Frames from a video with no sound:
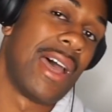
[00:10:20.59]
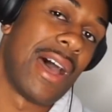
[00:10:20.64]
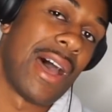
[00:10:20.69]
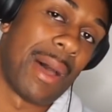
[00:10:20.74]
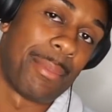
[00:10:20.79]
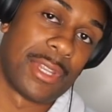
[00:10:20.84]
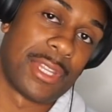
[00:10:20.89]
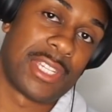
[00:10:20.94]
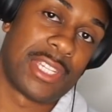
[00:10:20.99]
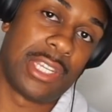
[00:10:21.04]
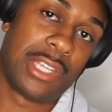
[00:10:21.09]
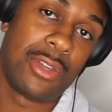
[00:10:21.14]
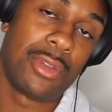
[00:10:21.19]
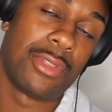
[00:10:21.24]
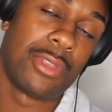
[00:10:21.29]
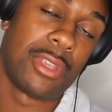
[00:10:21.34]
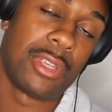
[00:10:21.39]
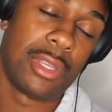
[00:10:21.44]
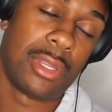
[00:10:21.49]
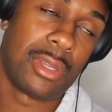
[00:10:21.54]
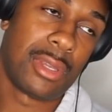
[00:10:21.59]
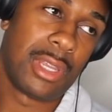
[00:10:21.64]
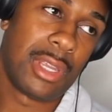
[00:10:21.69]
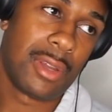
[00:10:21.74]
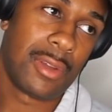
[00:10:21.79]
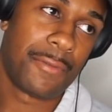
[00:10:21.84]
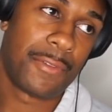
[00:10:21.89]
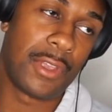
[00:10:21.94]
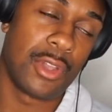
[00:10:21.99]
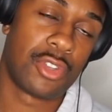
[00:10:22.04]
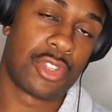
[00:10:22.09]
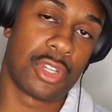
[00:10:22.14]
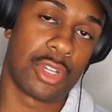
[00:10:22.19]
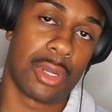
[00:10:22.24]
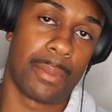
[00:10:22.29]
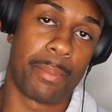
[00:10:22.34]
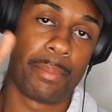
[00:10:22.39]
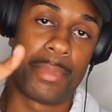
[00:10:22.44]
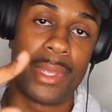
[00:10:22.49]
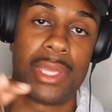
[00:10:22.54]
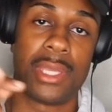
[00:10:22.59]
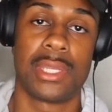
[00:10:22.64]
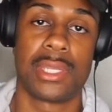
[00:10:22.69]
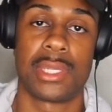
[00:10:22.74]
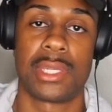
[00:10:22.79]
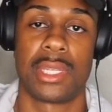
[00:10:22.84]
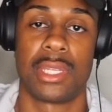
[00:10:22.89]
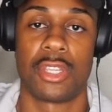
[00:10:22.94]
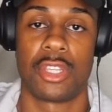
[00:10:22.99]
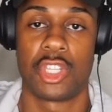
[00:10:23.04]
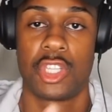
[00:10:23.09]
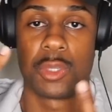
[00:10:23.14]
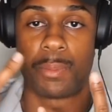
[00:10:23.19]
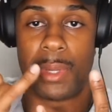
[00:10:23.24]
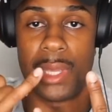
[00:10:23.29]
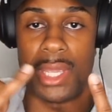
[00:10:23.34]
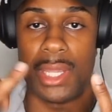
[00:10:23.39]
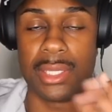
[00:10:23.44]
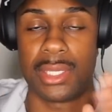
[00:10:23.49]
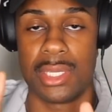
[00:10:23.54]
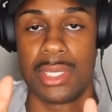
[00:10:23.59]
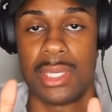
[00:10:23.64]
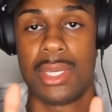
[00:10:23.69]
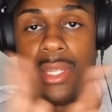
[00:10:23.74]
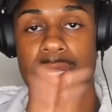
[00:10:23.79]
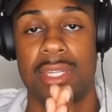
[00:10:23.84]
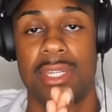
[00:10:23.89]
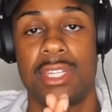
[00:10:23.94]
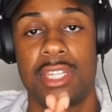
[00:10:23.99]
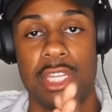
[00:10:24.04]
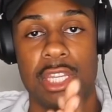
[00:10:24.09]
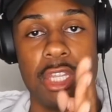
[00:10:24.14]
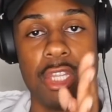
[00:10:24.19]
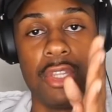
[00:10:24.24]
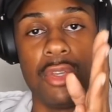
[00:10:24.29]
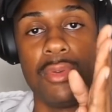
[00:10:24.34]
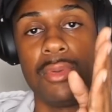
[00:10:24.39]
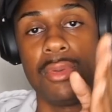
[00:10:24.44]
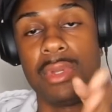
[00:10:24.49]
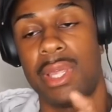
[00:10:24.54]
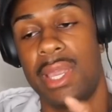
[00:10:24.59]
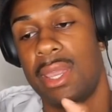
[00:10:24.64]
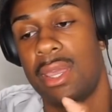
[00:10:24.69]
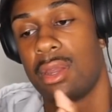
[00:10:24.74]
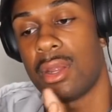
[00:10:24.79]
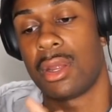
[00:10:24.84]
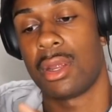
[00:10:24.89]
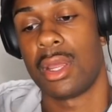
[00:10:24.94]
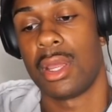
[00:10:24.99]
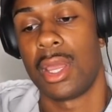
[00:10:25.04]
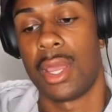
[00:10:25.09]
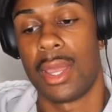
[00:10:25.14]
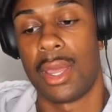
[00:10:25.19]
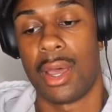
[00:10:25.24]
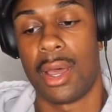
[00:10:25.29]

I'm going to see you in the near future. Bis später. See you later.